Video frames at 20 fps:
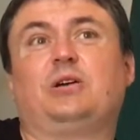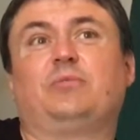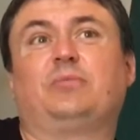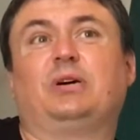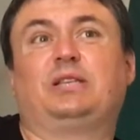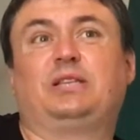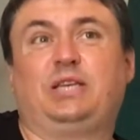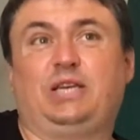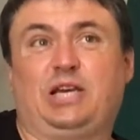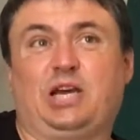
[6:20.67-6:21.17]

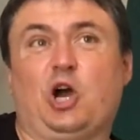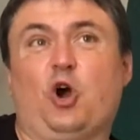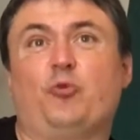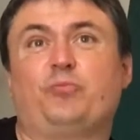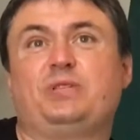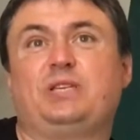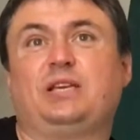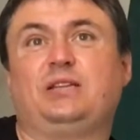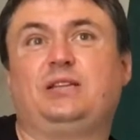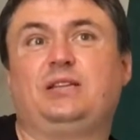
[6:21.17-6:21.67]
but he
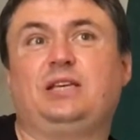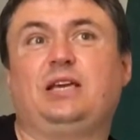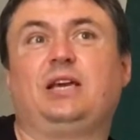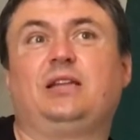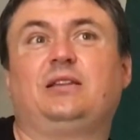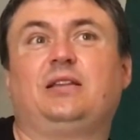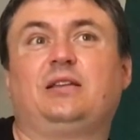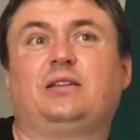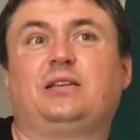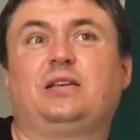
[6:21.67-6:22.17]
hopes at the
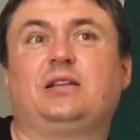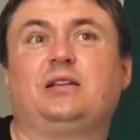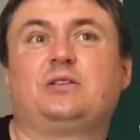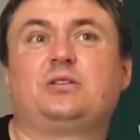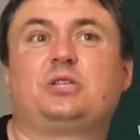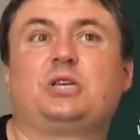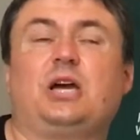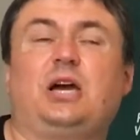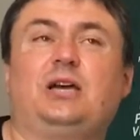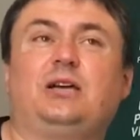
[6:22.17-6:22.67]
end that
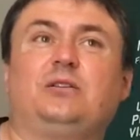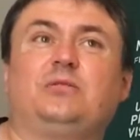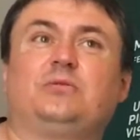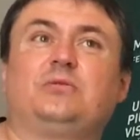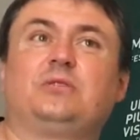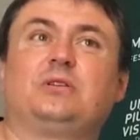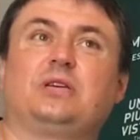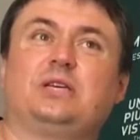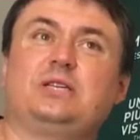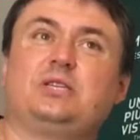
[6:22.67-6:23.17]

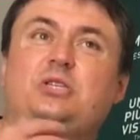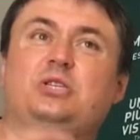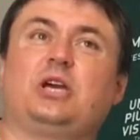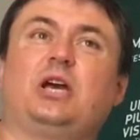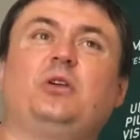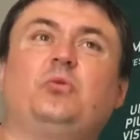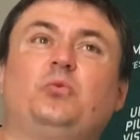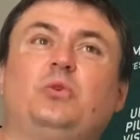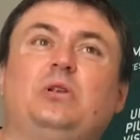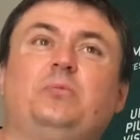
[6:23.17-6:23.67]
his
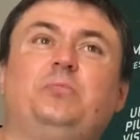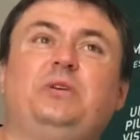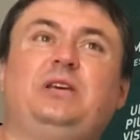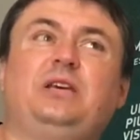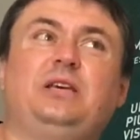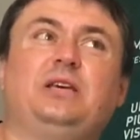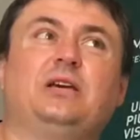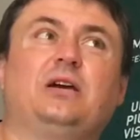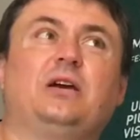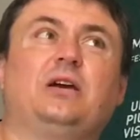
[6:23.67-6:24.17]
child will
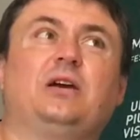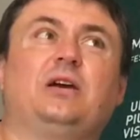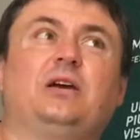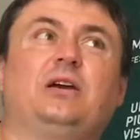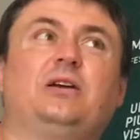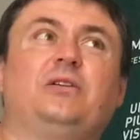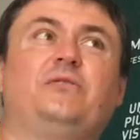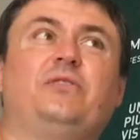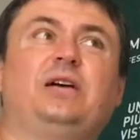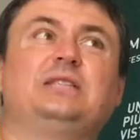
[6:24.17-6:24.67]
be
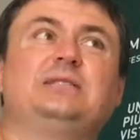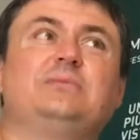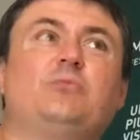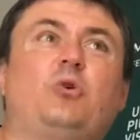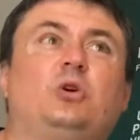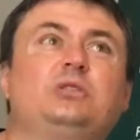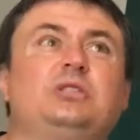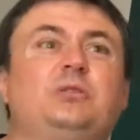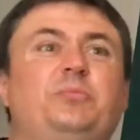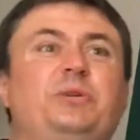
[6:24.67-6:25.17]
very
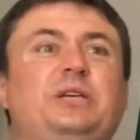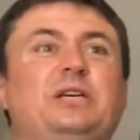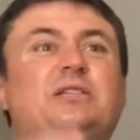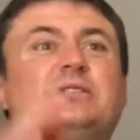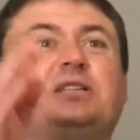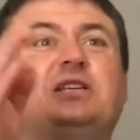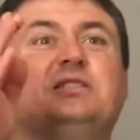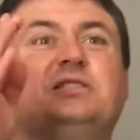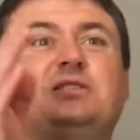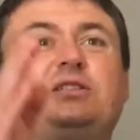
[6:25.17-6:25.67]
moral,
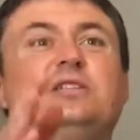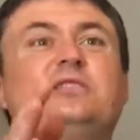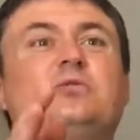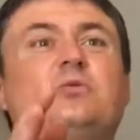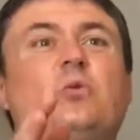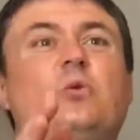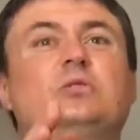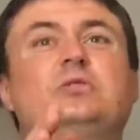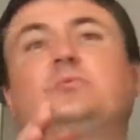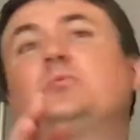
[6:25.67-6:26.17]
because his
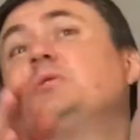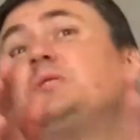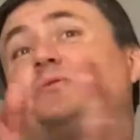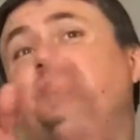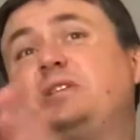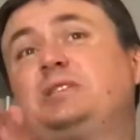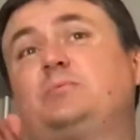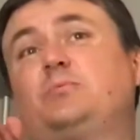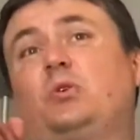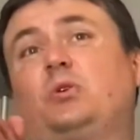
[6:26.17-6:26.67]
discourse was
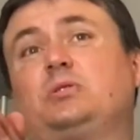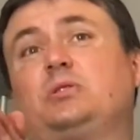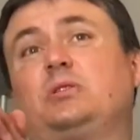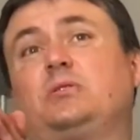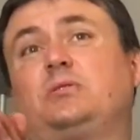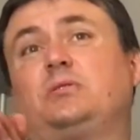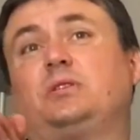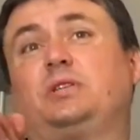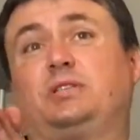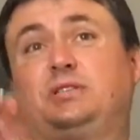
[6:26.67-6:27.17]
very moral.
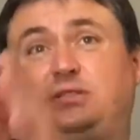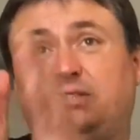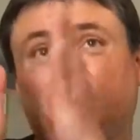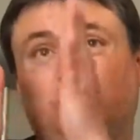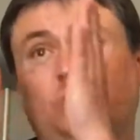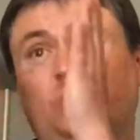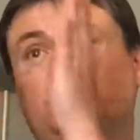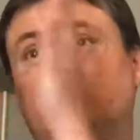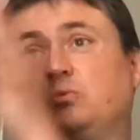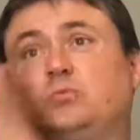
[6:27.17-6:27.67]
His
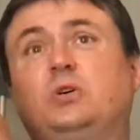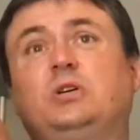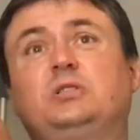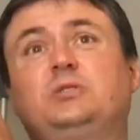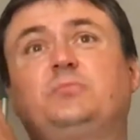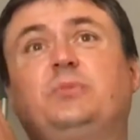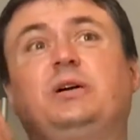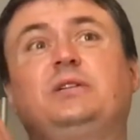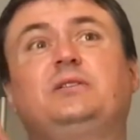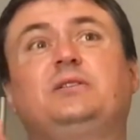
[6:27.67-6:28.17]
discourse was,
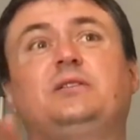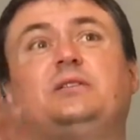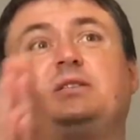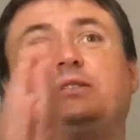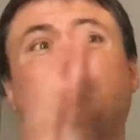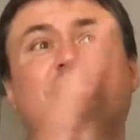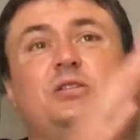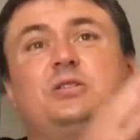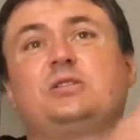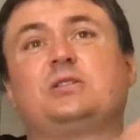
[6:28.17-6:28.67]
but the
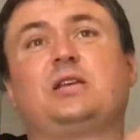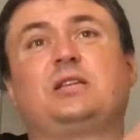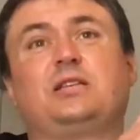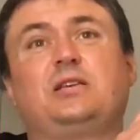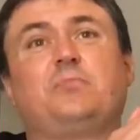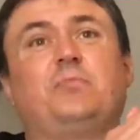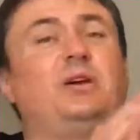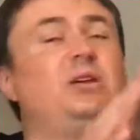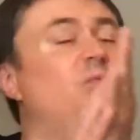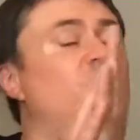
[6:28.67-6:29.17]
decisions that
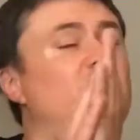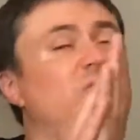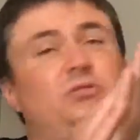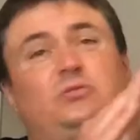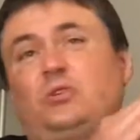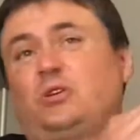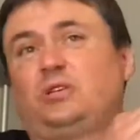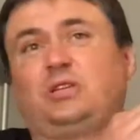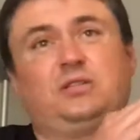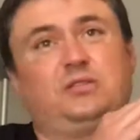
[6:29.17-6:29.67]
he made were
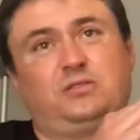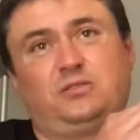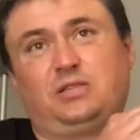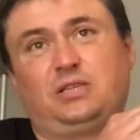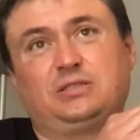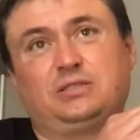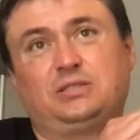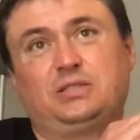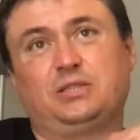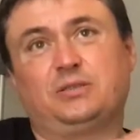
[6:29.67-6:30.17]
not
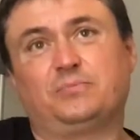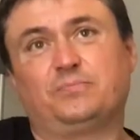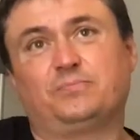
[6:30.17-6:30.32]
necessarily.